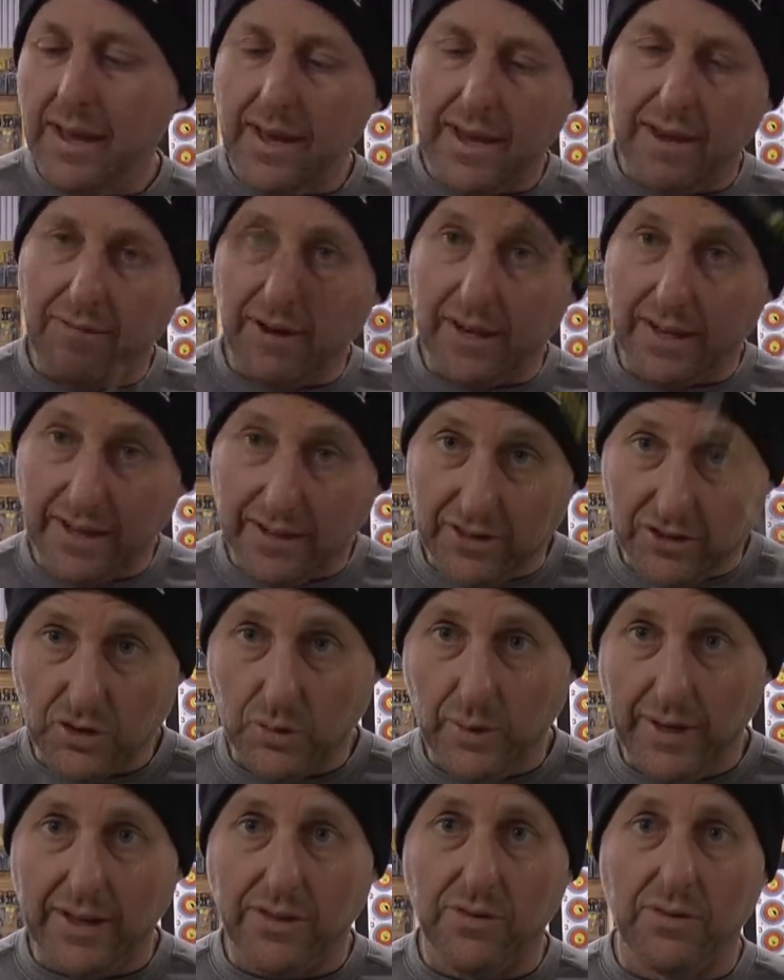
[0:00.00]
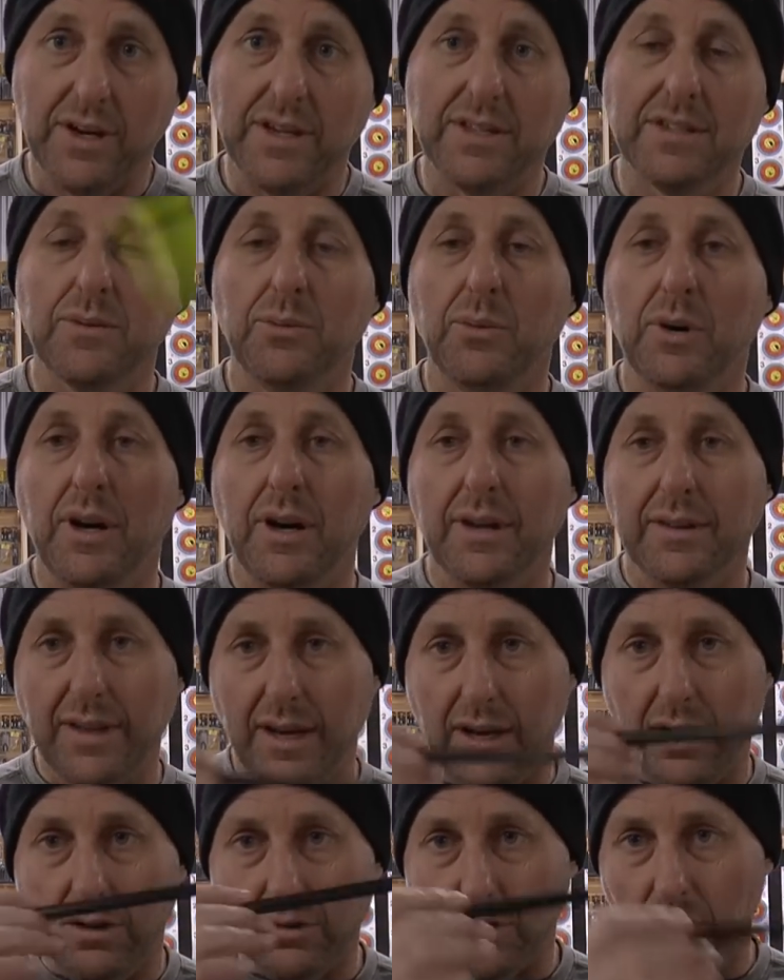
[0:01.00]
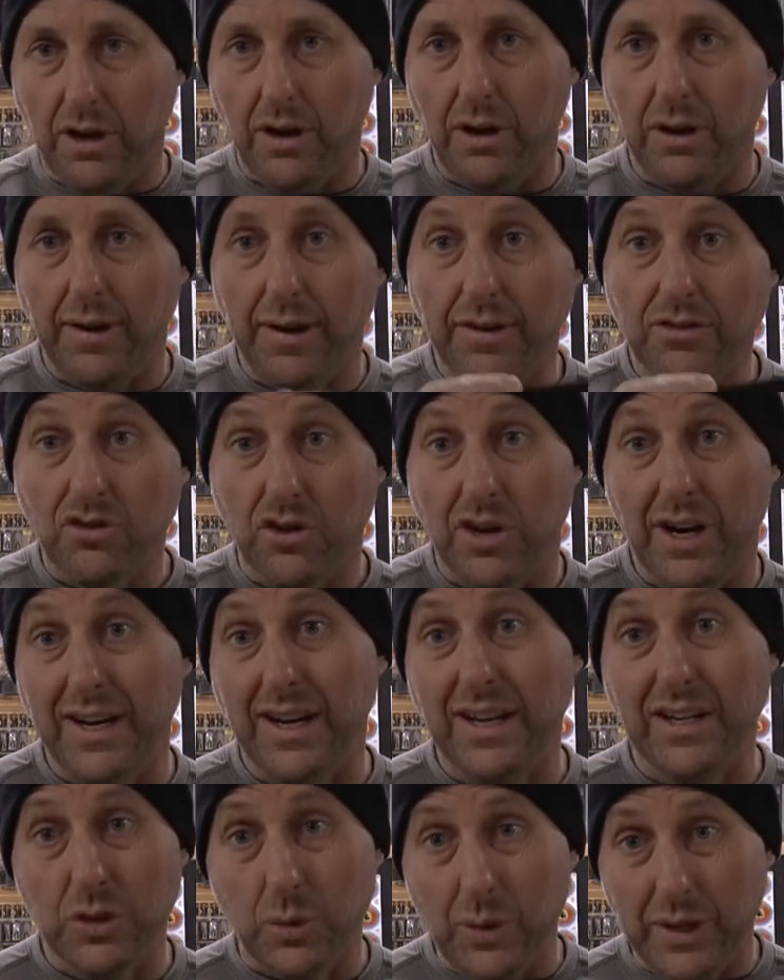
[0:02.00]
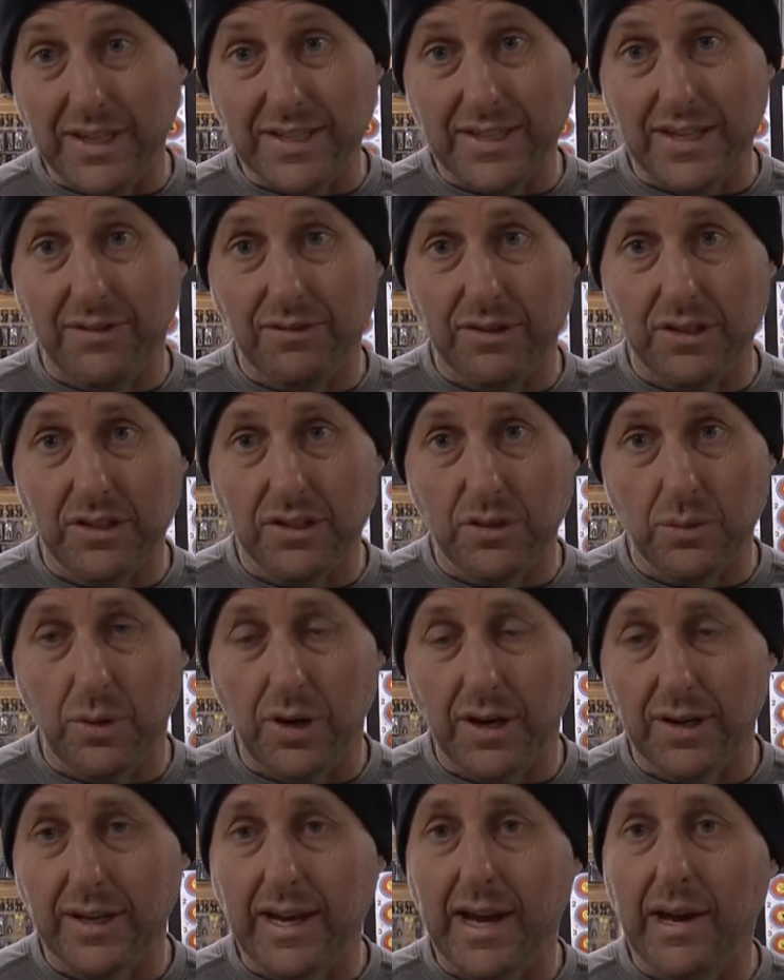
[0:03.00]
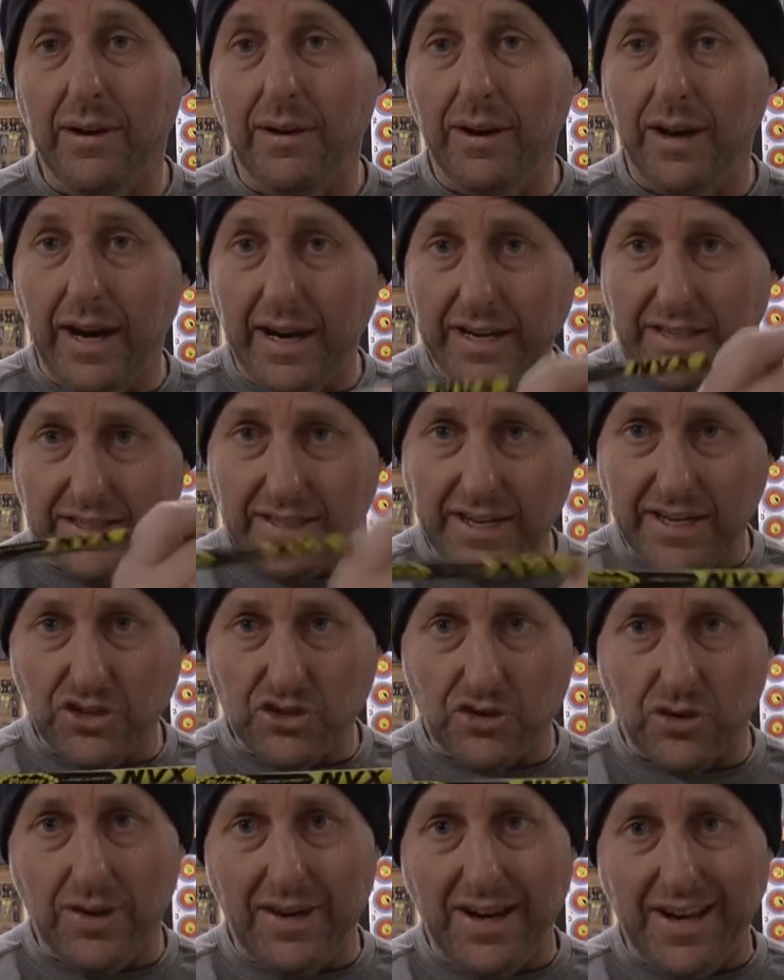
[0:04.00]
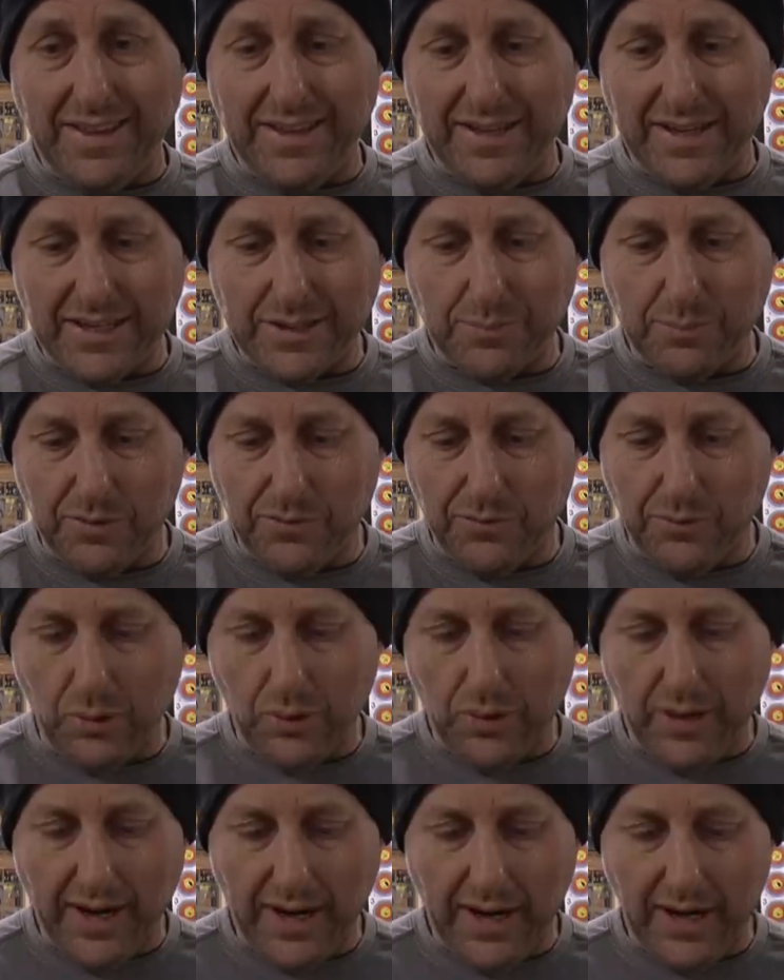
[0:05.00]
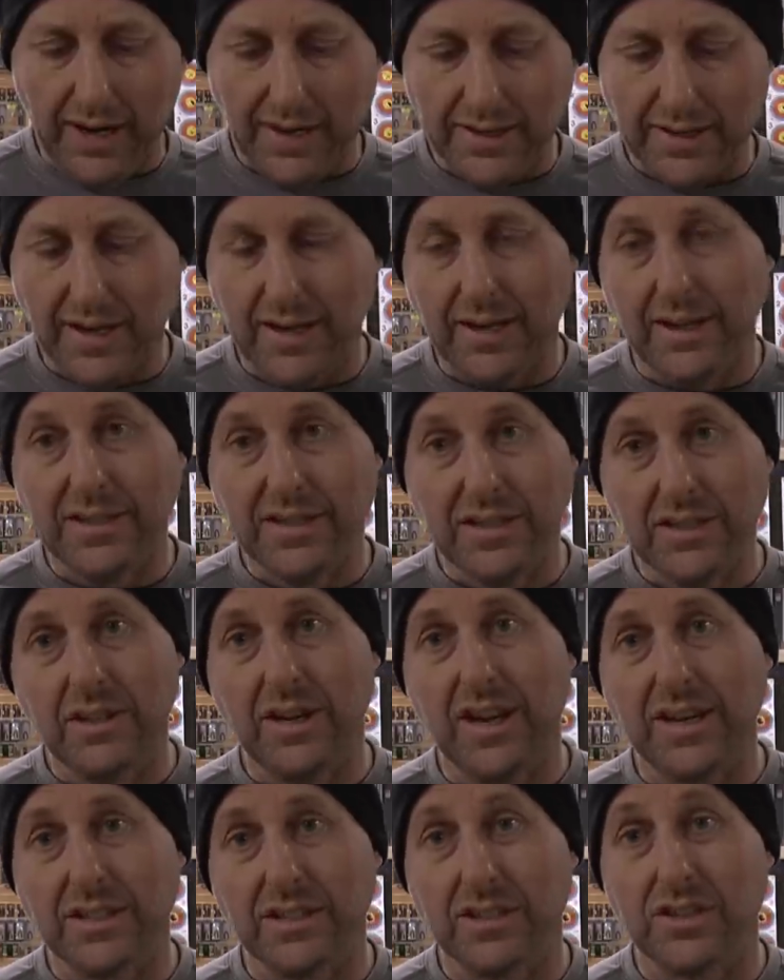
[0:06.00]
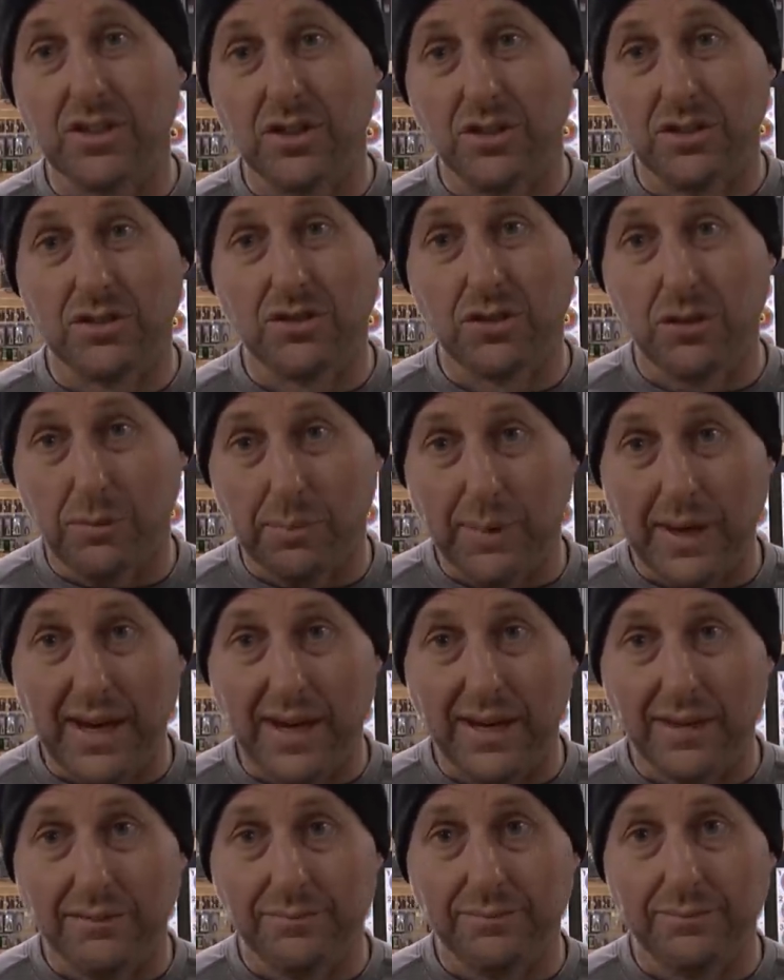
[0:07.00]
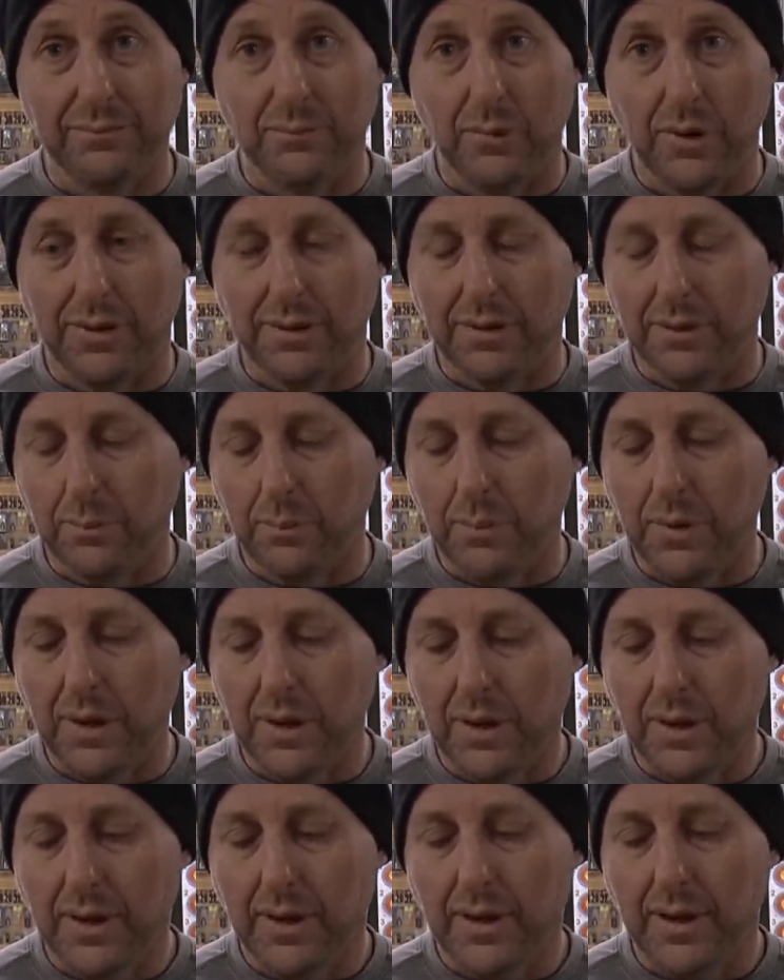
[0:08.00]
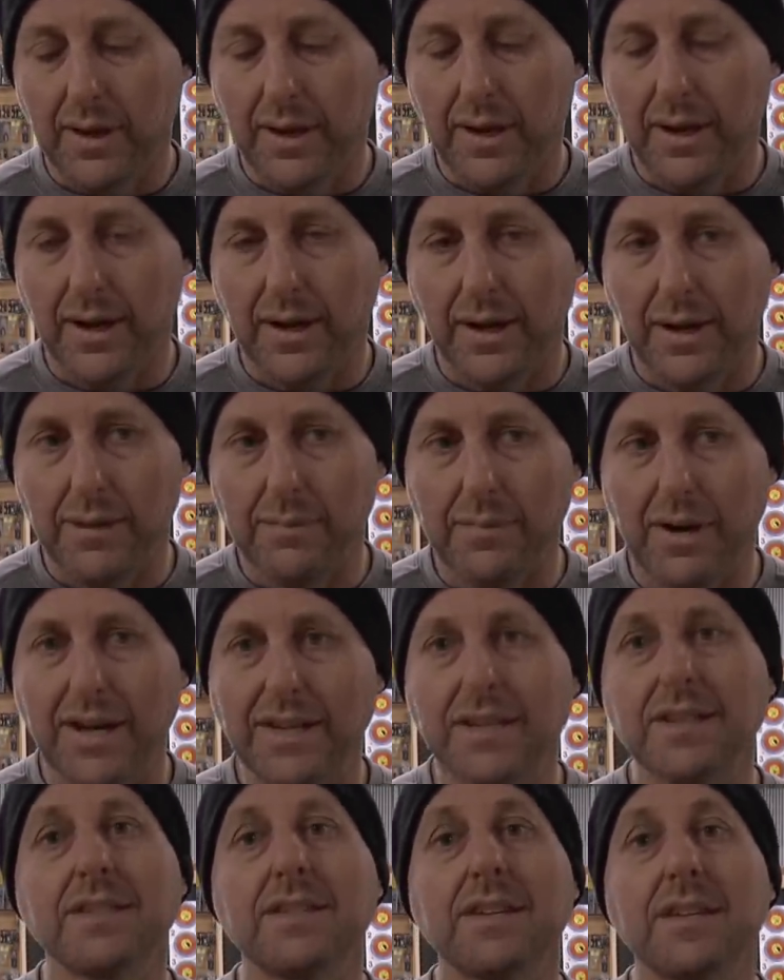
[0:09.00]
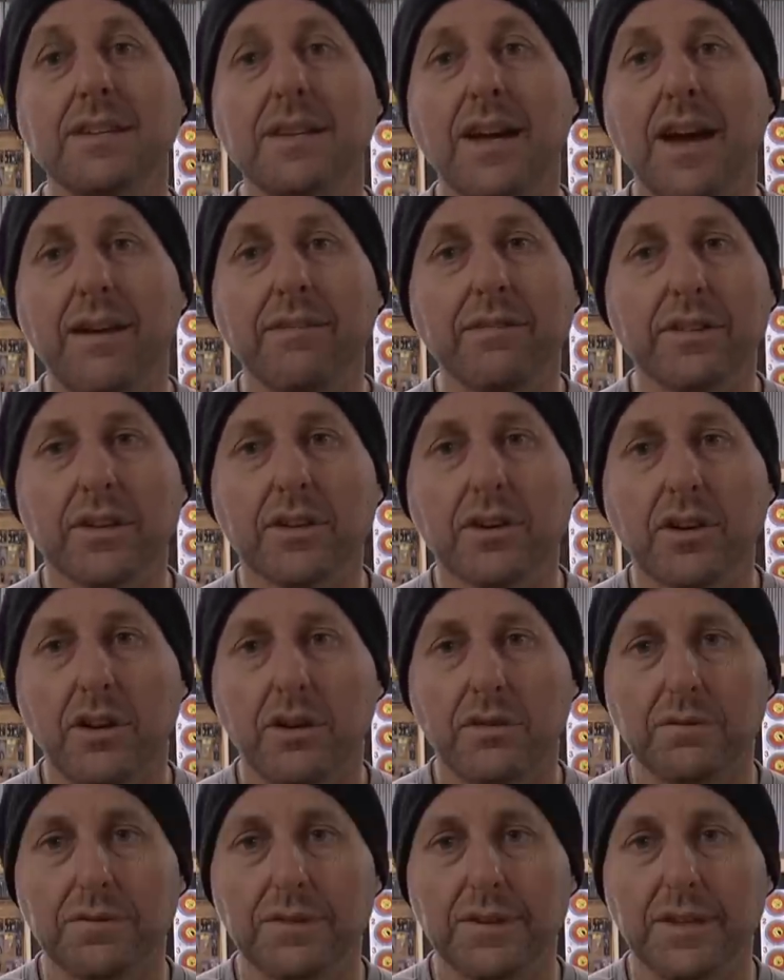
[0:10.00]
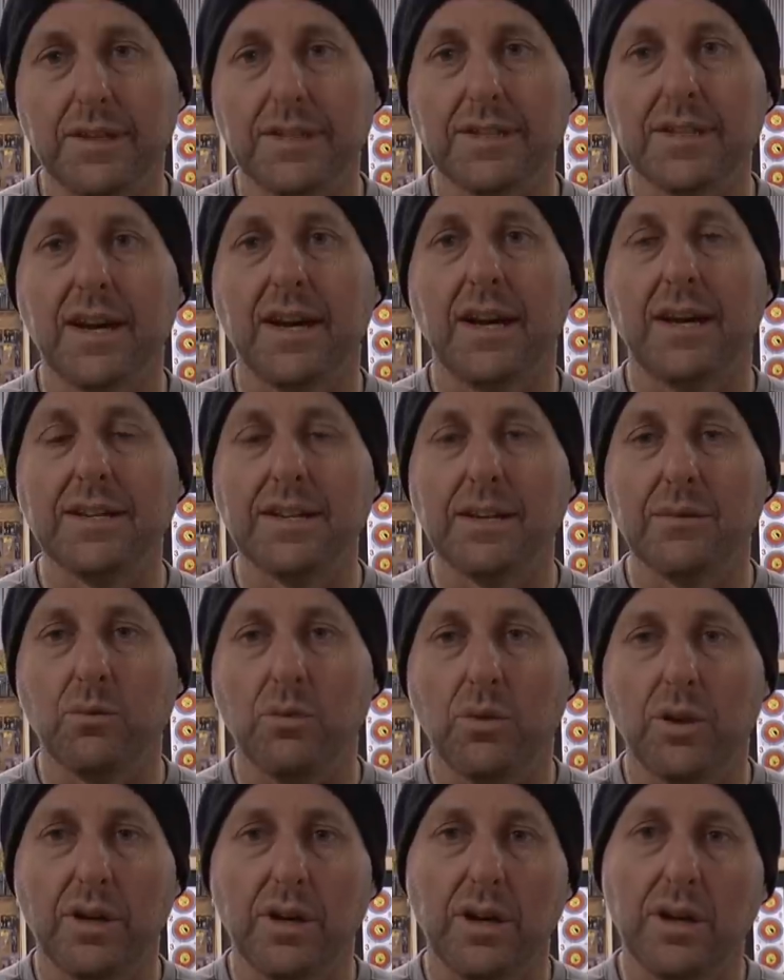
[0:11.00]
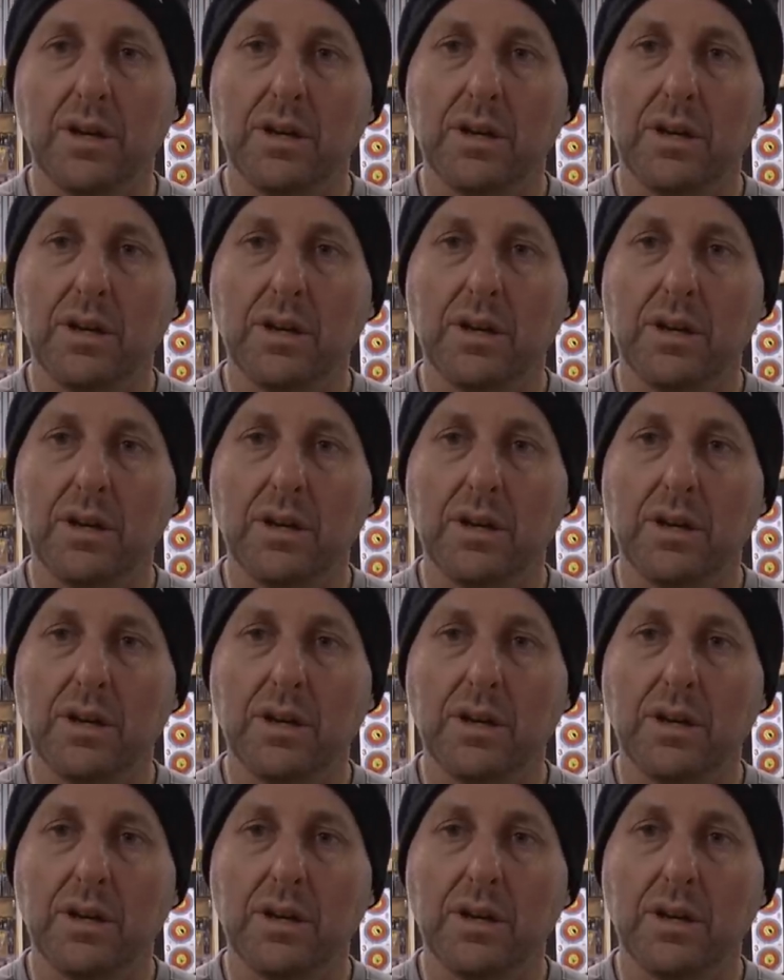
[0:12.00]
If I can get the 23s to work, then I'll go and try and get 27s to work. Now, I did try these beforehand, and I didn't actually shoot too bad with them. I just didn't have the confidence, and I didn't want